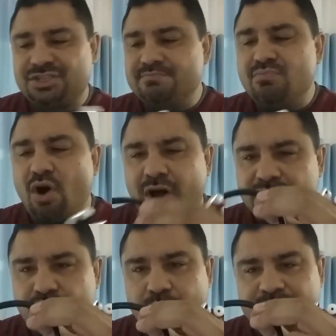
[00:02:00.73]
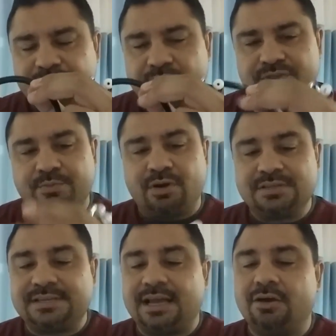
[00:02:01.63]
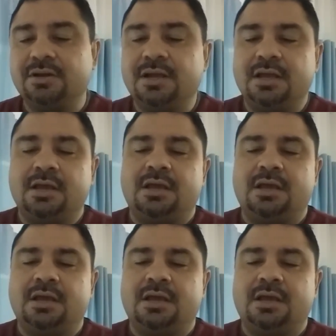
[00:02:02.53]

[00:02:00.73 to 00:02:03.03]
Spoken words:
small tubes for small sound.